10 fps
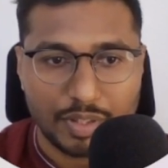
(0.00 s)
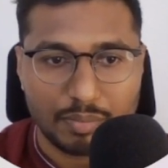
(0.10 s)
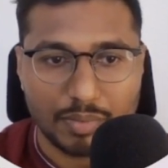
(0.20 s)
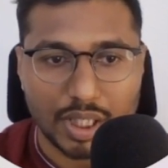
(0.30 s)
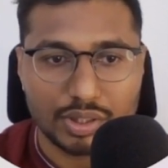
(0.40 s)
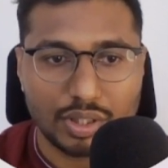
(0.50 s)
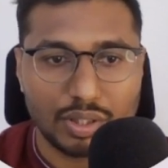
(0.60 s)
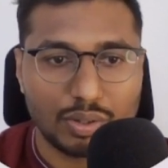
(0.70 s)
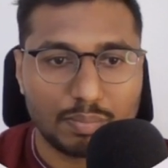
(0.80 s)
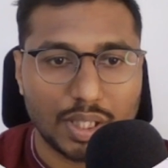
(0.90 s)
MySQL
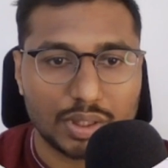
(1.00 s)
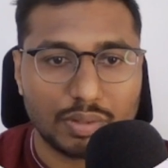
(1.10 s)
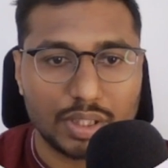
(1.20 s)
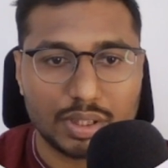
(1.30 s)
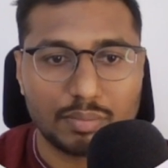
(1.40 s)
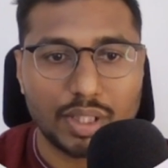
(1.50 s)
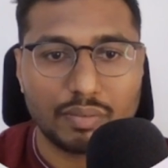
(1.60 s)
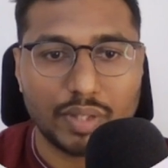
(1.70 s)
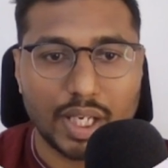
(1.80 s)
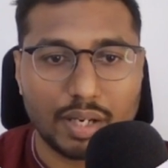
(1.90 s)
root password is something
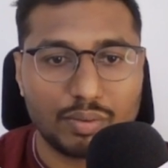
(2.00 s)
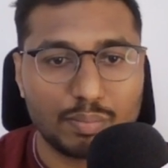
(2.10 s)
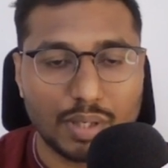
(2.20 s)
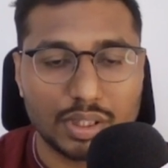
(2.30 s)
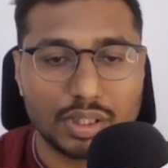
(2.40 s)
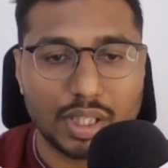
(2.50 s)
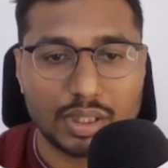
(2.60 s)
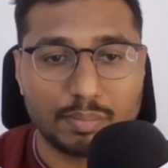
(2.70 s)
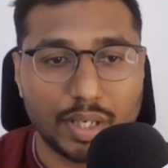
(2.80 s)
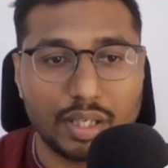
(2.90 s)
we have to pass it as
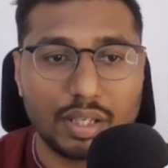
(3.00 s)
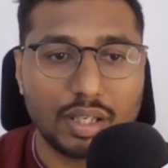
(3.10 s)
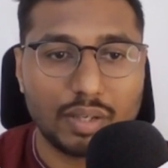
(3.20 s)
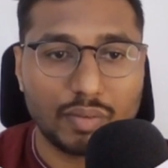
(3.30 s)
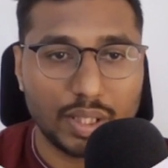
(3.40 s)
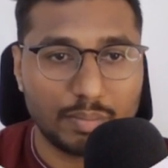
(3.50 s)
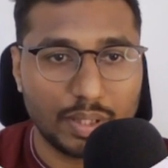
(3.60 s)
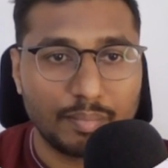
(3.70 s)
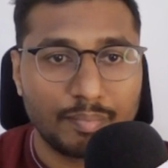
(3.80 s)
a mandatory variable.